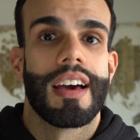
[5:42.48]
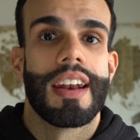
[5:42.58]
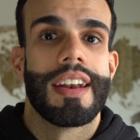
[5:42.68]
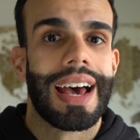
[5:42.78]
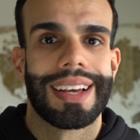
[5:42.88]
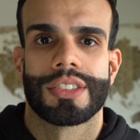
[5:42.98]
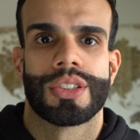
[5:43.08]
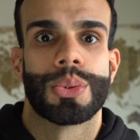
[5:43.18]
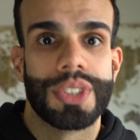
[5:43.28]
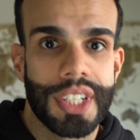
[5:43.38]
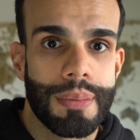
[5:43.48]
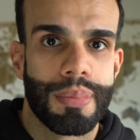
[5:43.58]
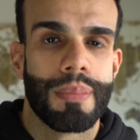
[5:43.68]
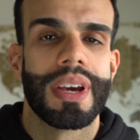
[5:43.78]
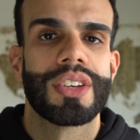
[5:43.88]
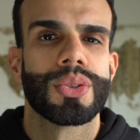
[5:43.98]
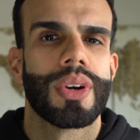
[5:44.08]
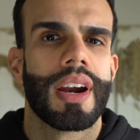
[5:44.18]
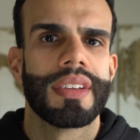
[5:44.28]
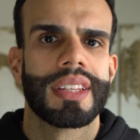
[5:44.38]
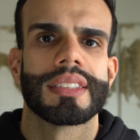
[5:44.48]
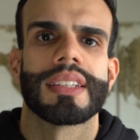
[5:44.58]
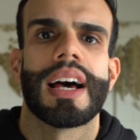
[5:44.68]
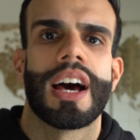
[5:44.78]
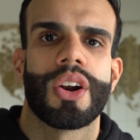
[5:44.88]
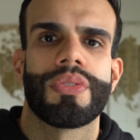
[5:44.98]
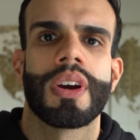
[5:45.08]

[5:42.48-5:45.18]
Not so deep, but make sure everything is out of